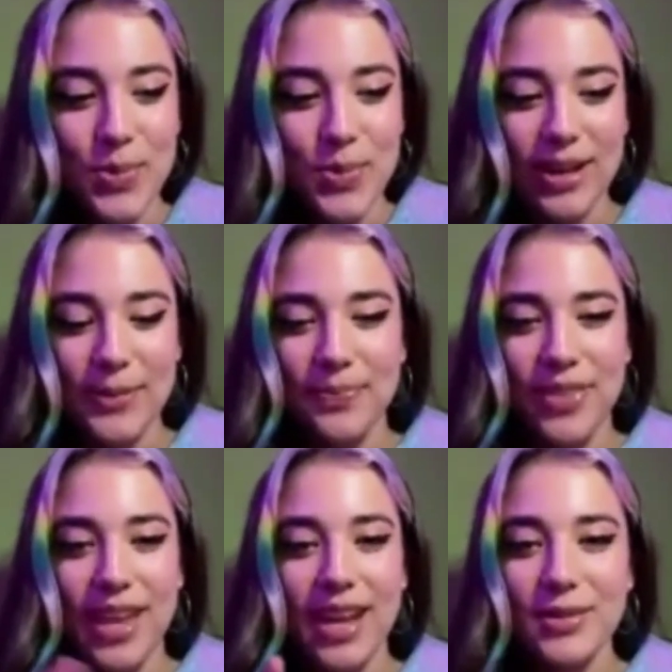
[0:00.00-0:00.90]
But
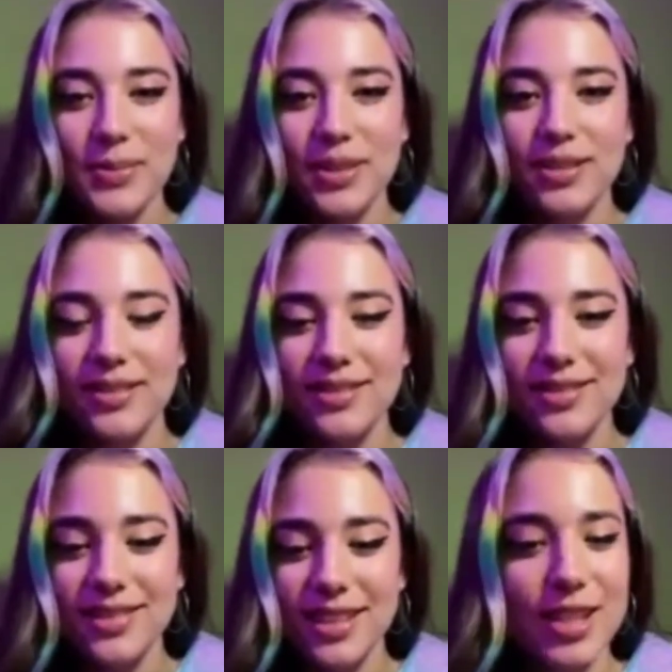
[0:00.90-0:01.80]
yeah, it's
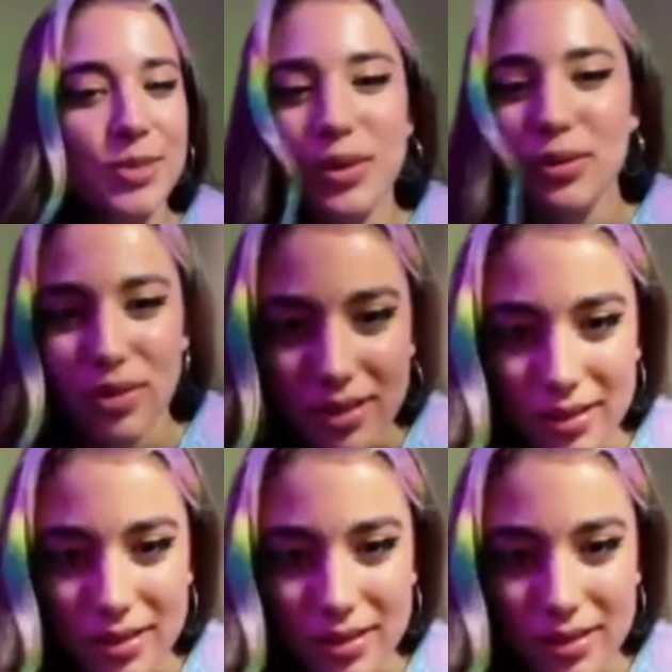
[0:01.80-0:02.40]
been real.